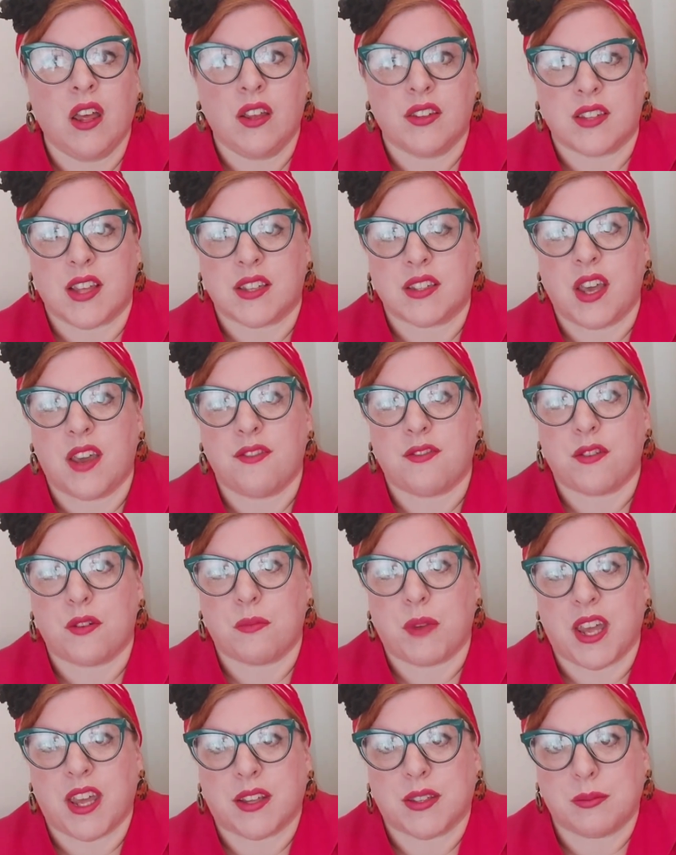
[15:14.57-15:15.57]
So that's over a
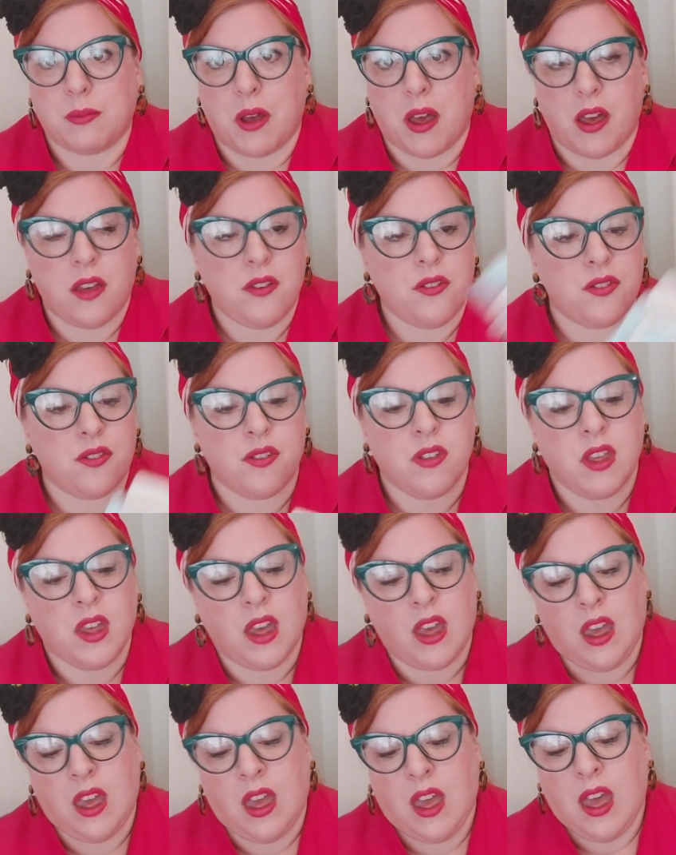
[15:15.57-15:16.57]
week's worth,
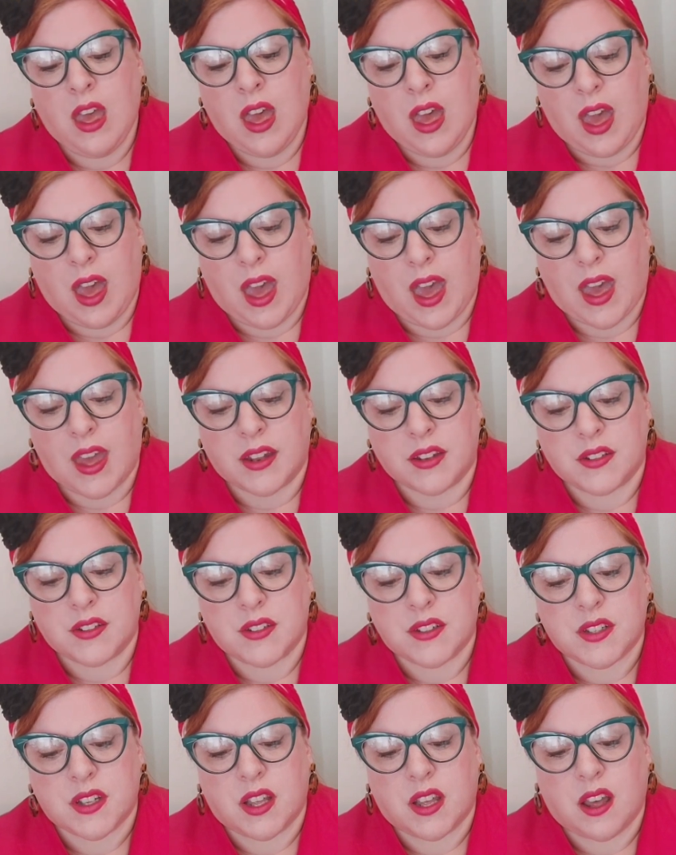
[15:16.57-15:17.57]

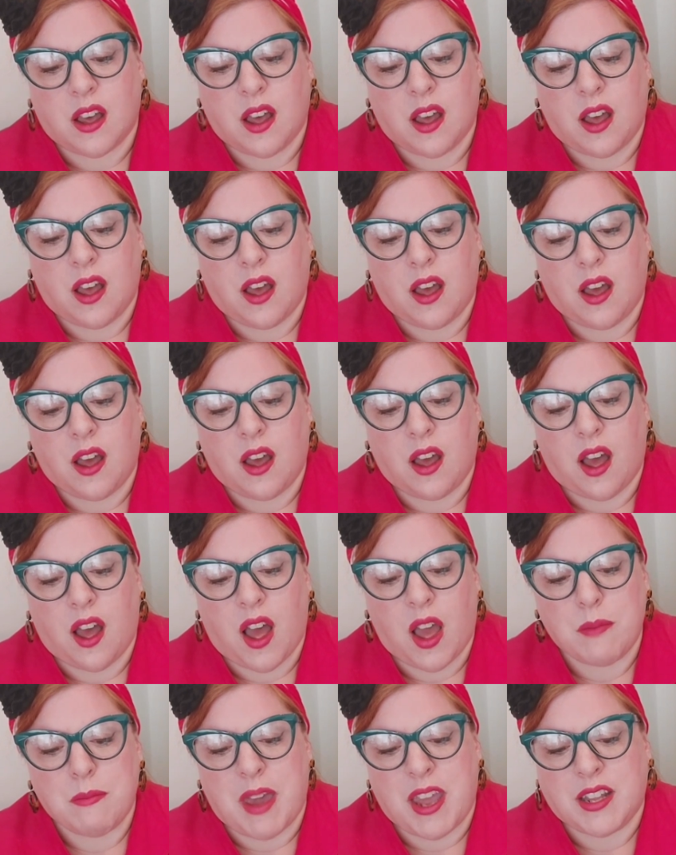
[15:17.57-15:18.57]
and
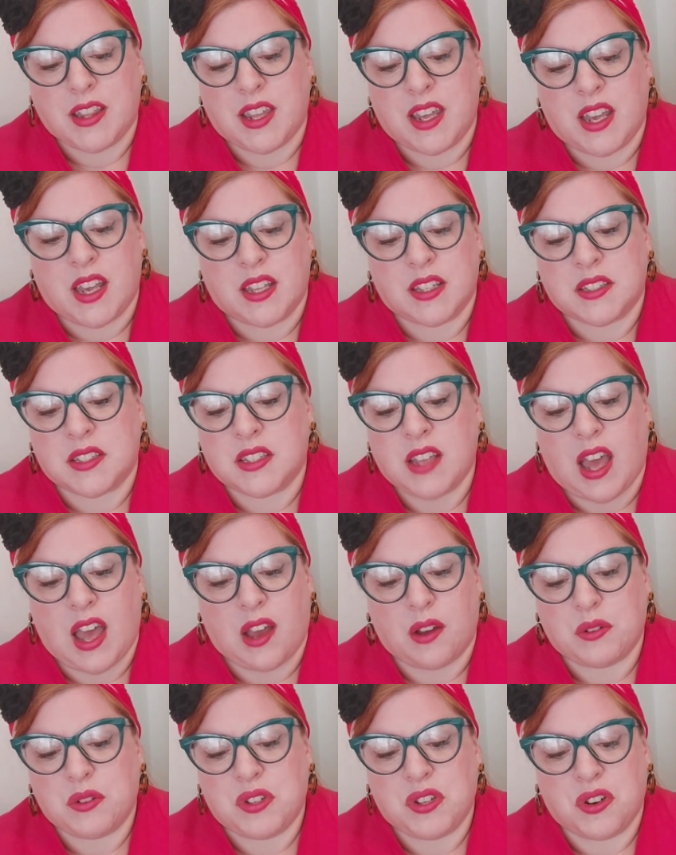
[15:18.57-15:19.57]
I made these
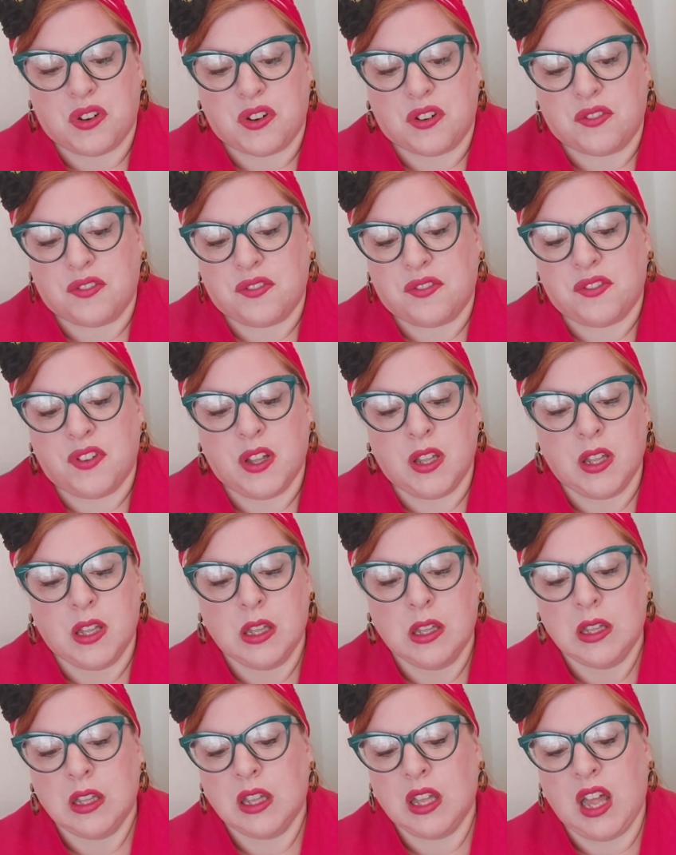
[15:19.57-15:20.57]
out of
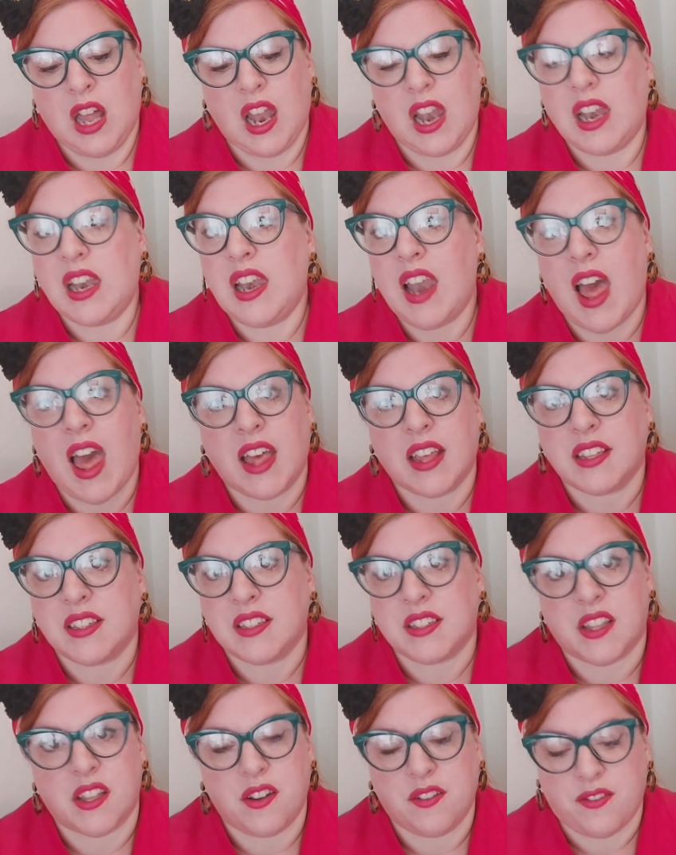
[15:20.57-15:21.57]

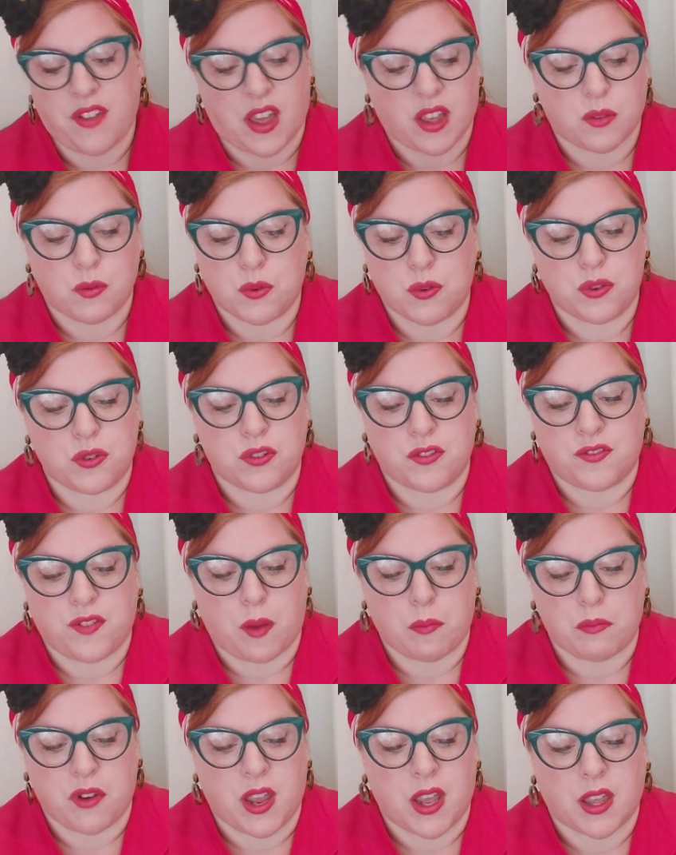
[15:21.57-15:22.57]
less than a fat quarter of
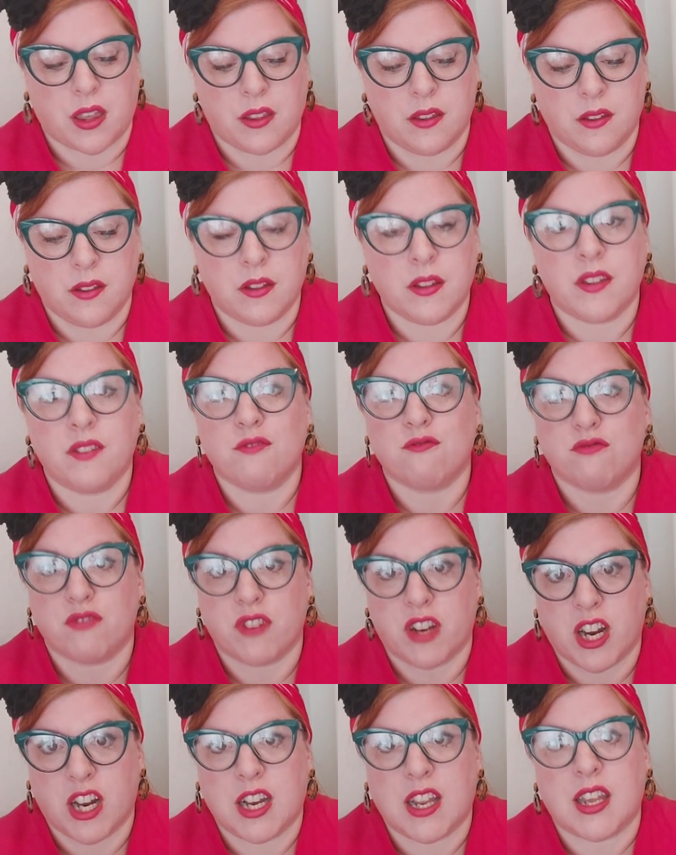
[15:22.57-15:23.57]
fabric,
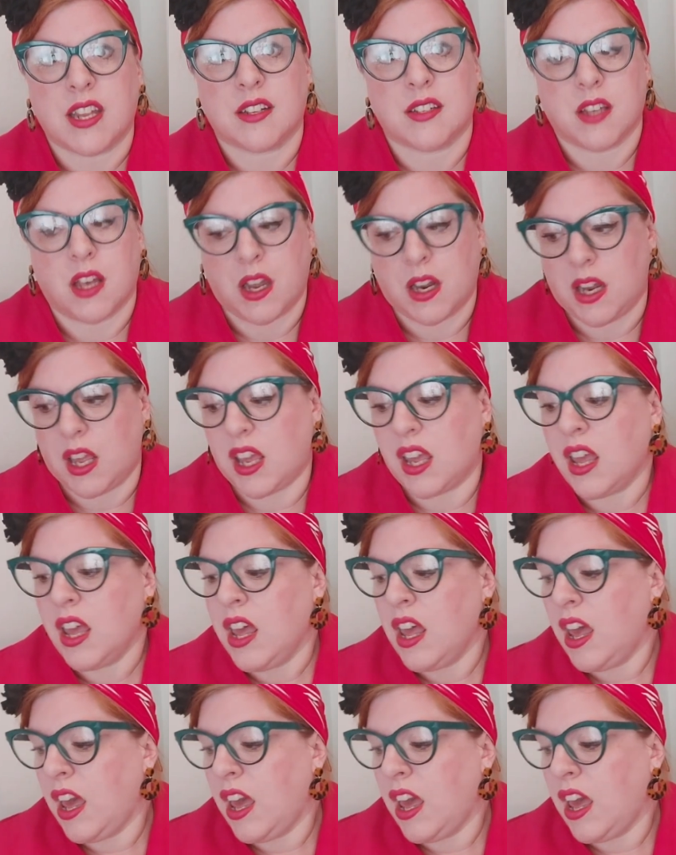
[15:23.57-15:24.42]
really tiny.